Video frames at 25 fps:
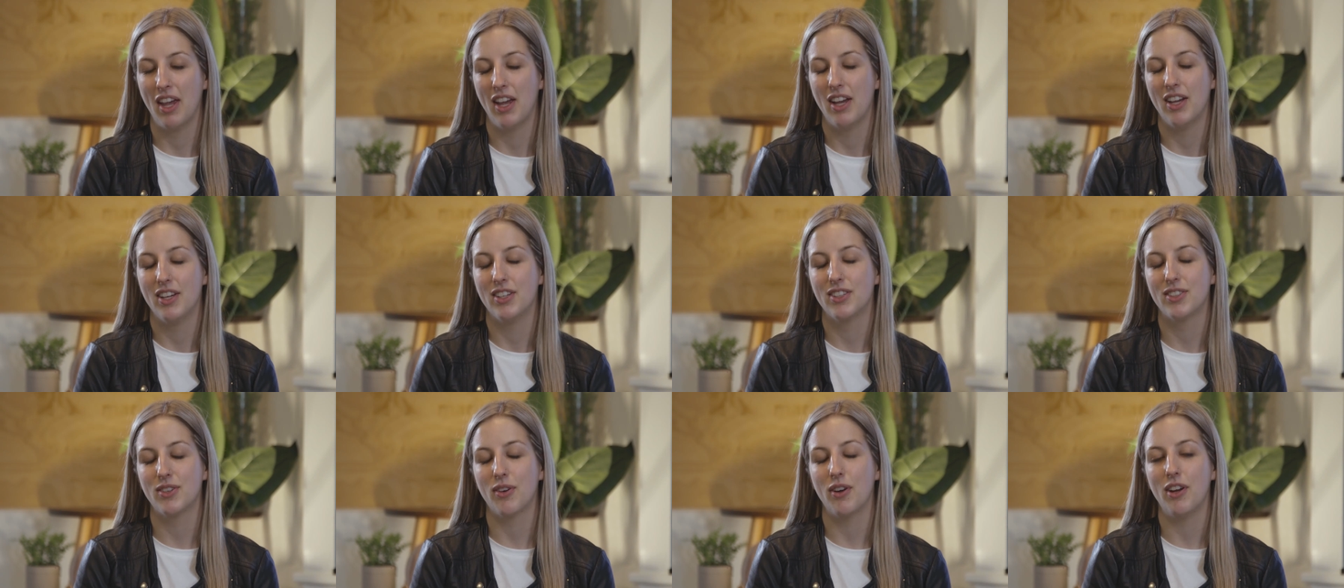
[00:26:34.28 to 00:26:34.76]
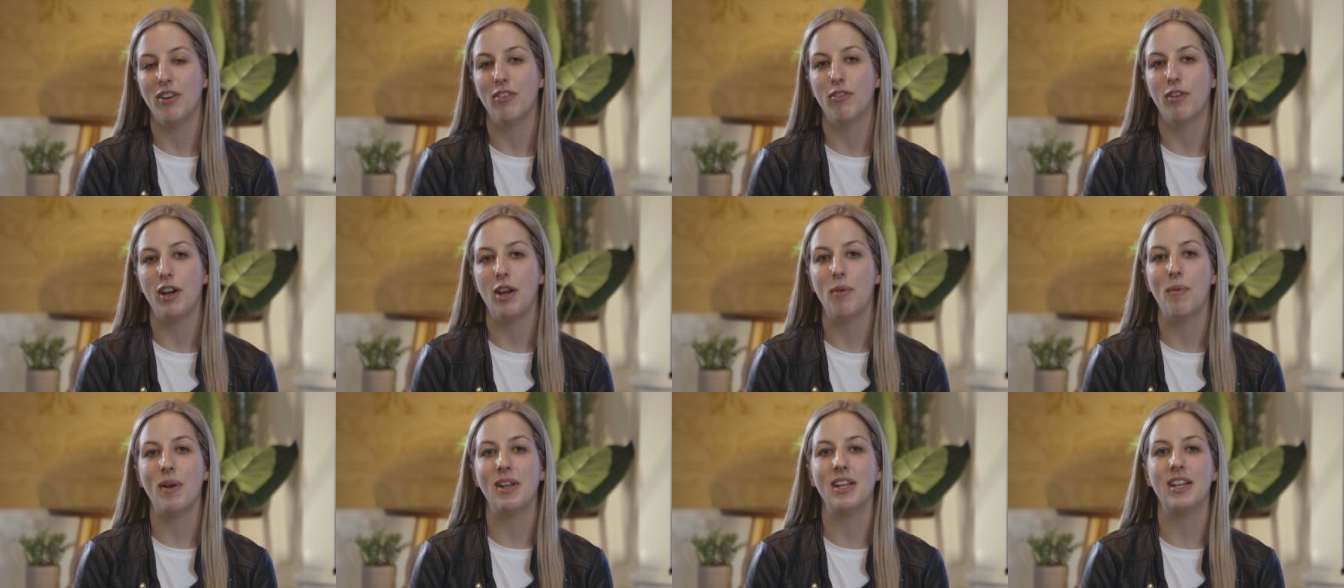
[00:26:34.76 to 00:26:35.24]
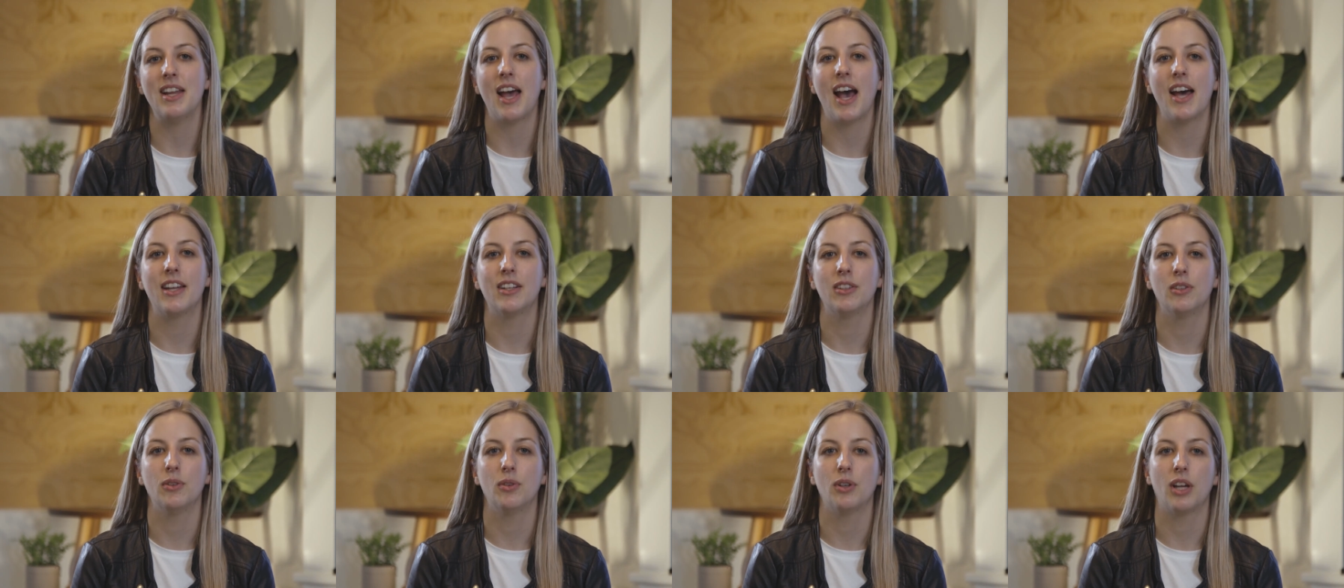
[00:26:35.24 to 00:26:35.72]
So if we went and had
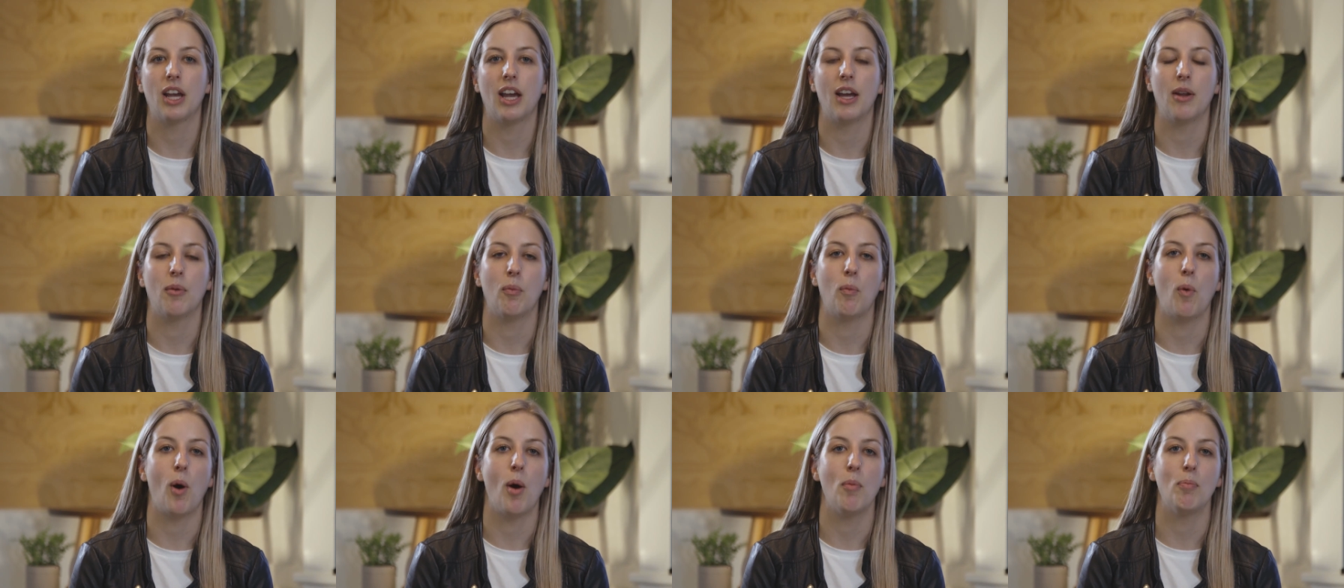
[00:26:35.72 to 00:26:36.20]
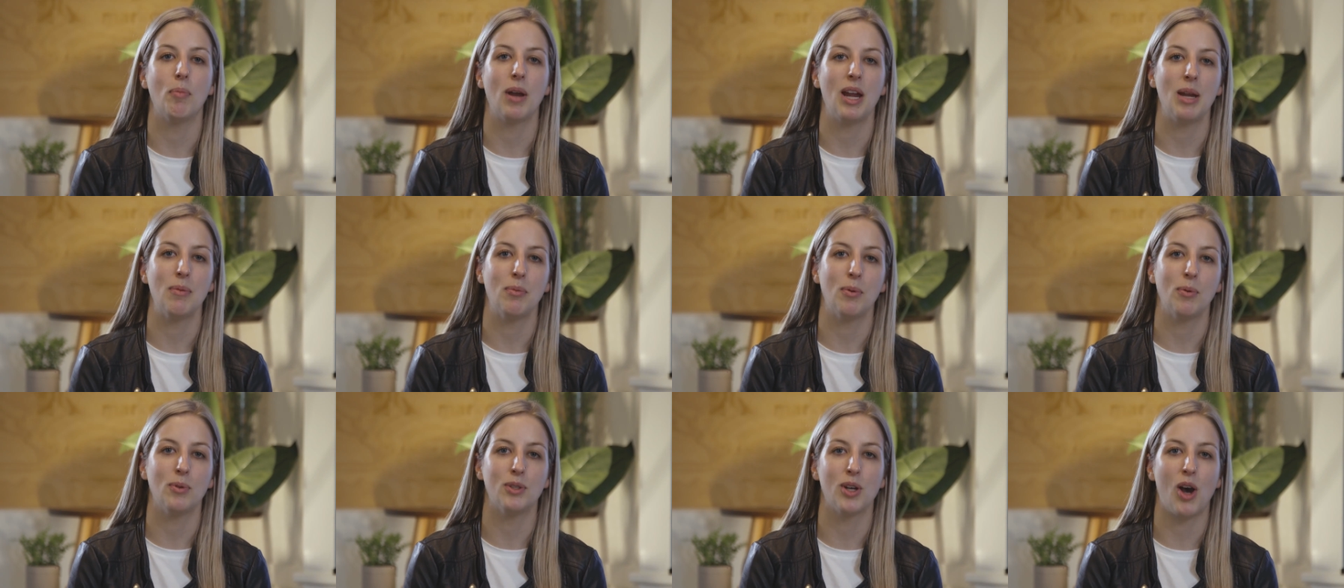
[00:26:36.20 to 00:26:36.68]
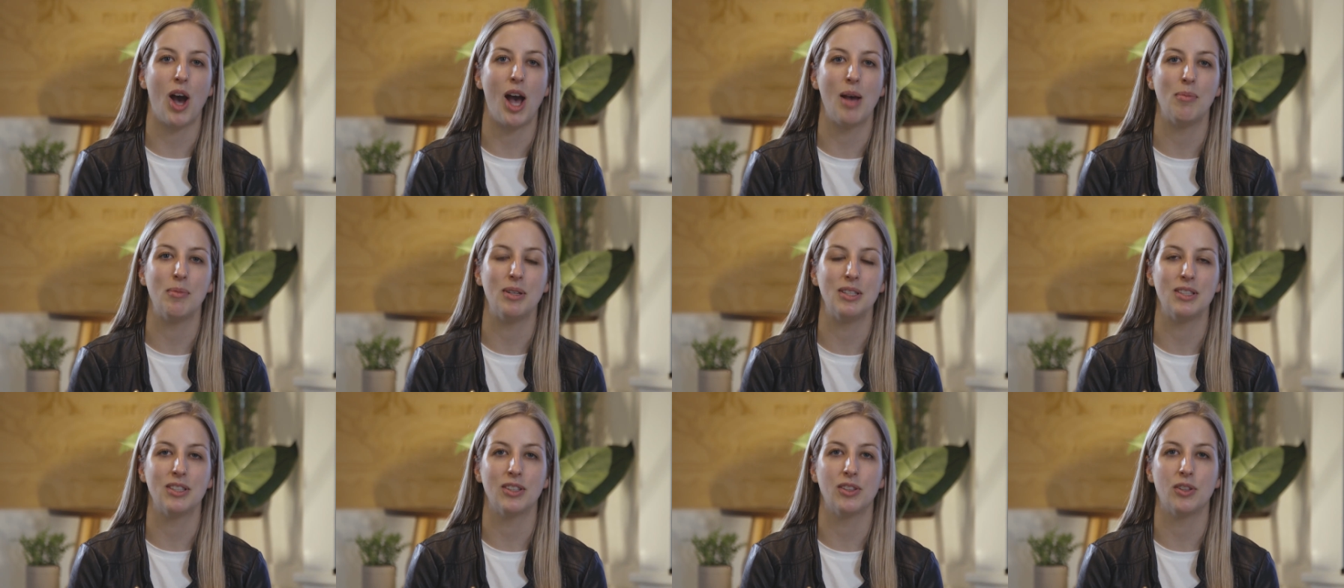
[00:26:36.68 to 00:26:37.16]
a look at what people type
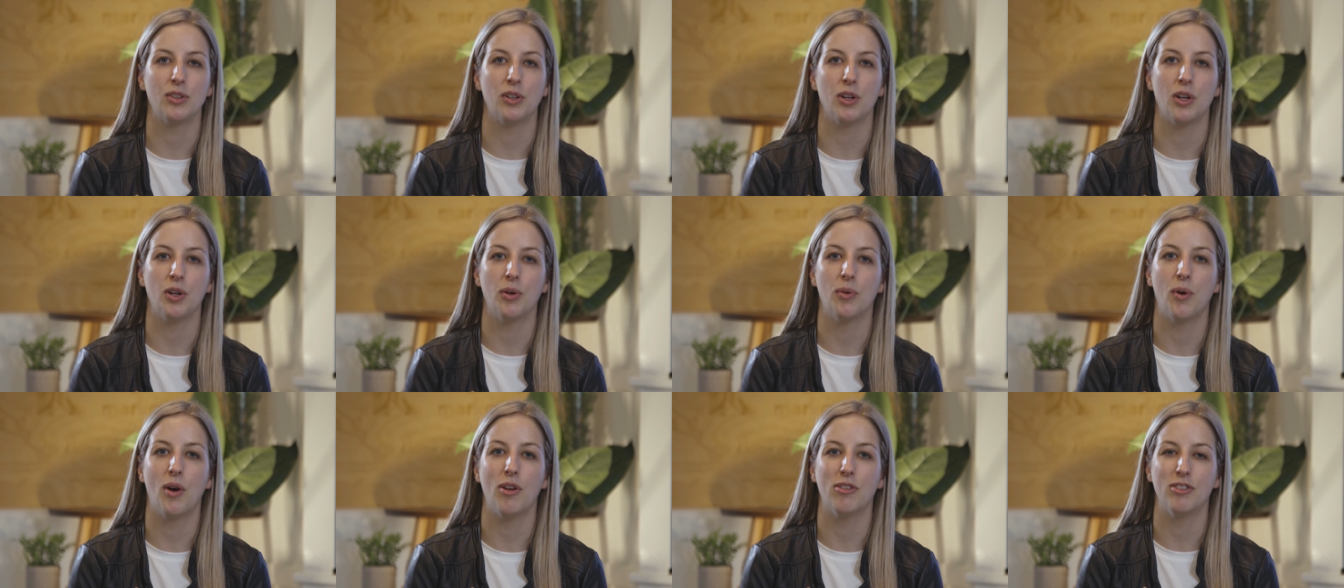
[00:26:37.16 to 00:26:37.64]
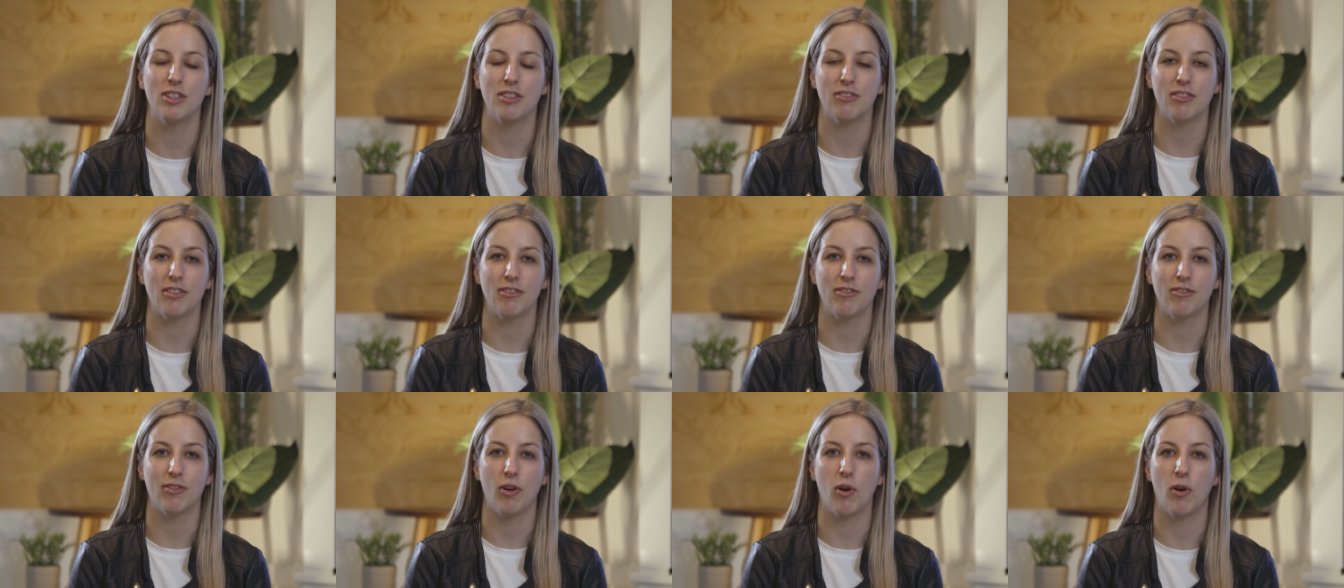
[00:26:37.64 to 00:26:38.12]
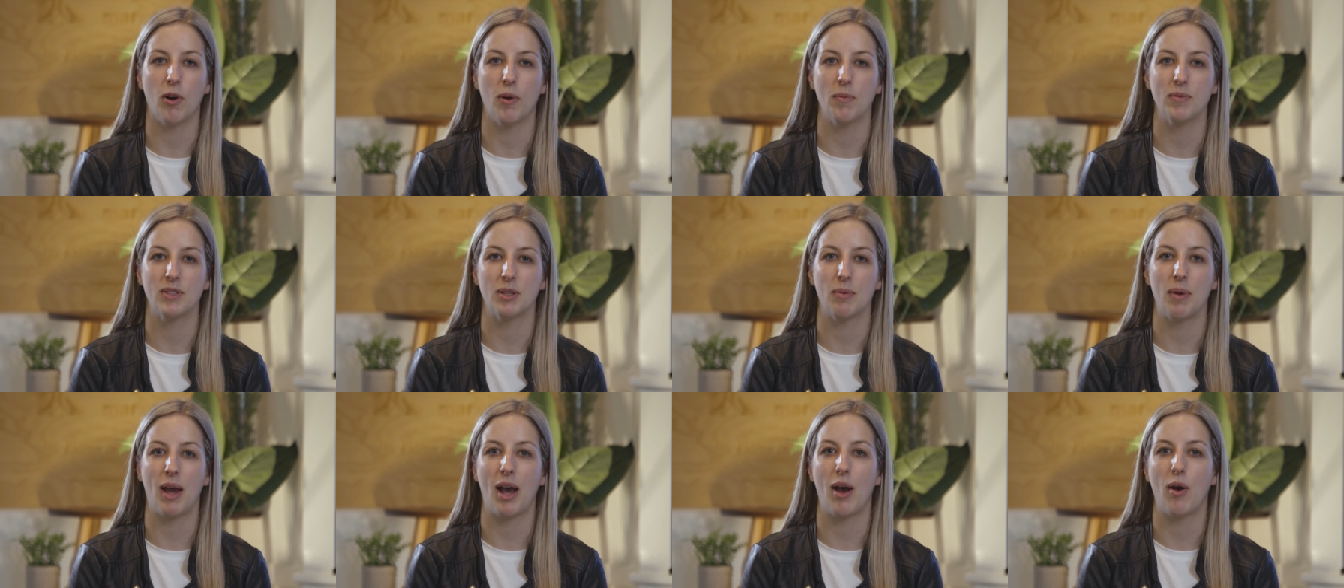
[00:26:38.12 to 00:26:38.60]
into Google on different
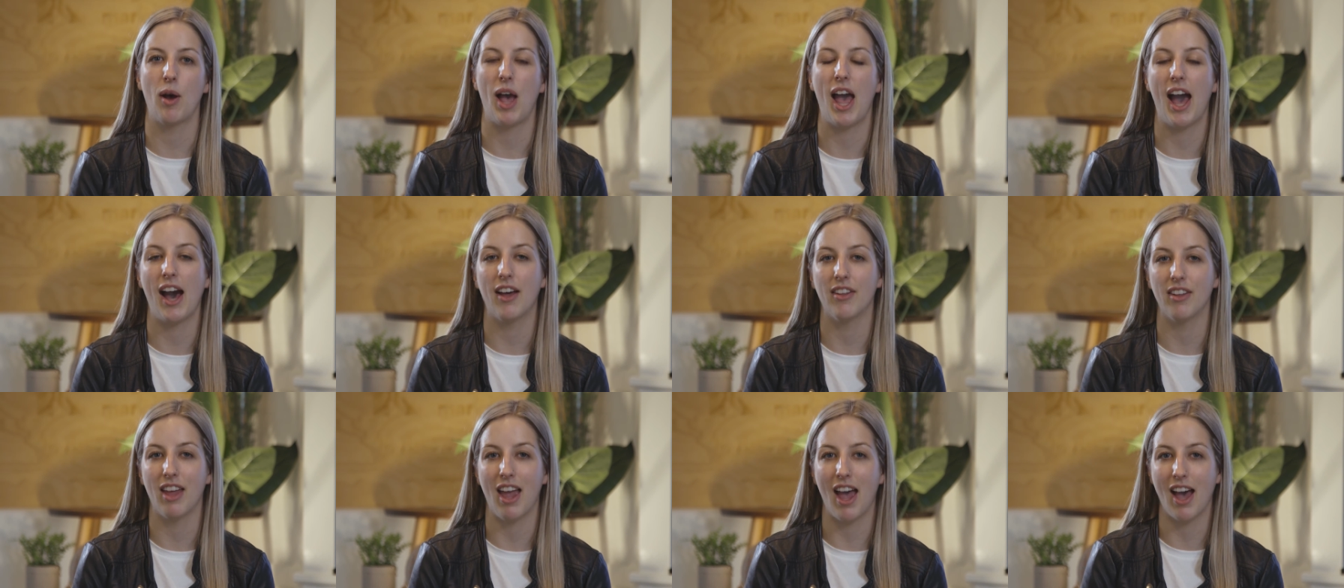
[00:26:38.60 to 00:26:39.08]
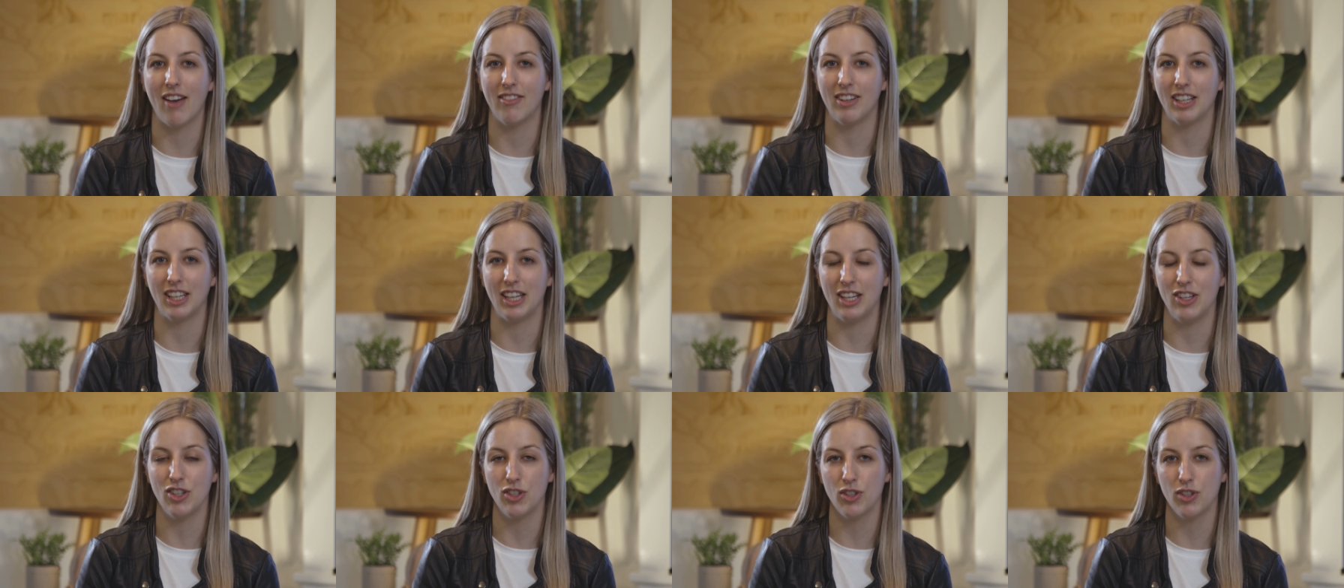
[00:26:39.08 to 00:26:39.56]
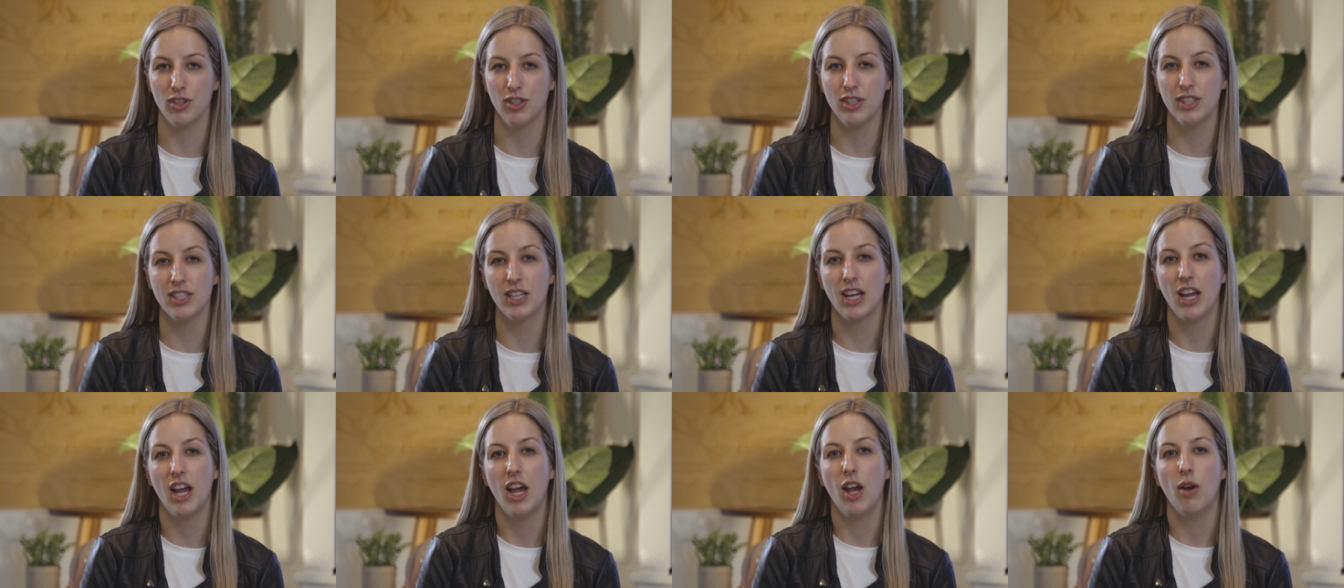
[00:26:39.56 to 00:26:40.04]
forums about how they're having issues,